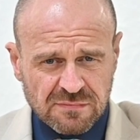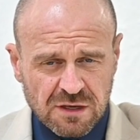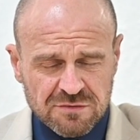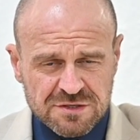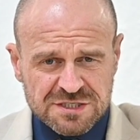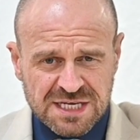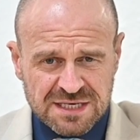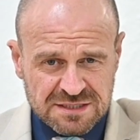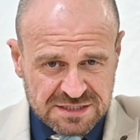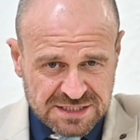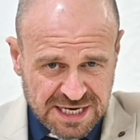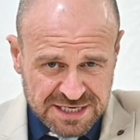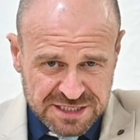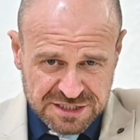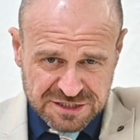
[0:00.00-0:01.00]
On the second
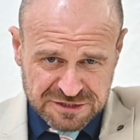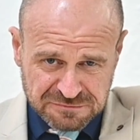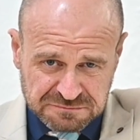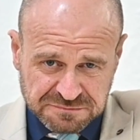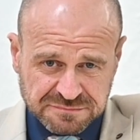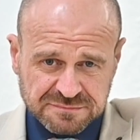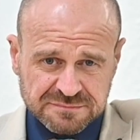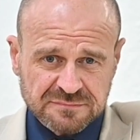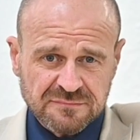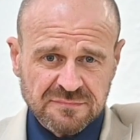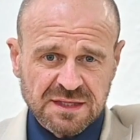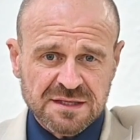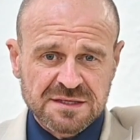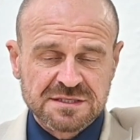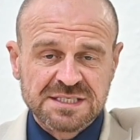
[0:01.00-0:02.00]
taste
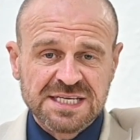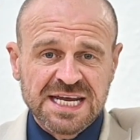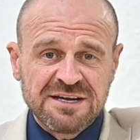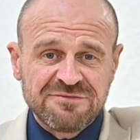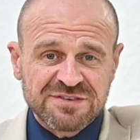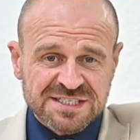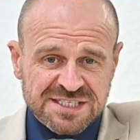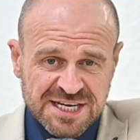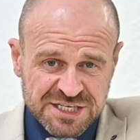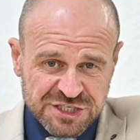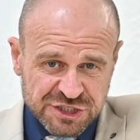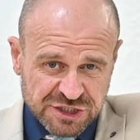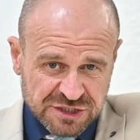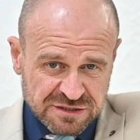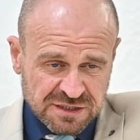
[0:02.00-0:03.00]
is an
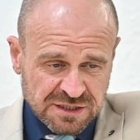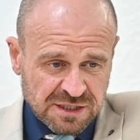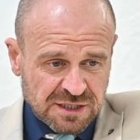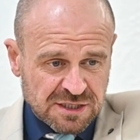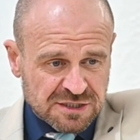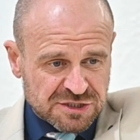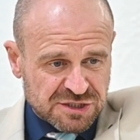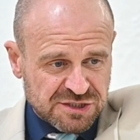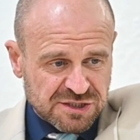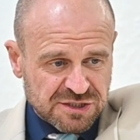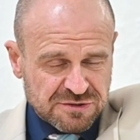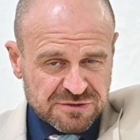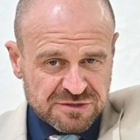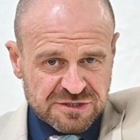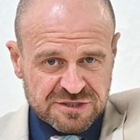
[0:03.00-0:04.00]
invitation to
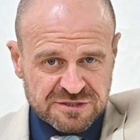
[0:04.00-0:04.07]
use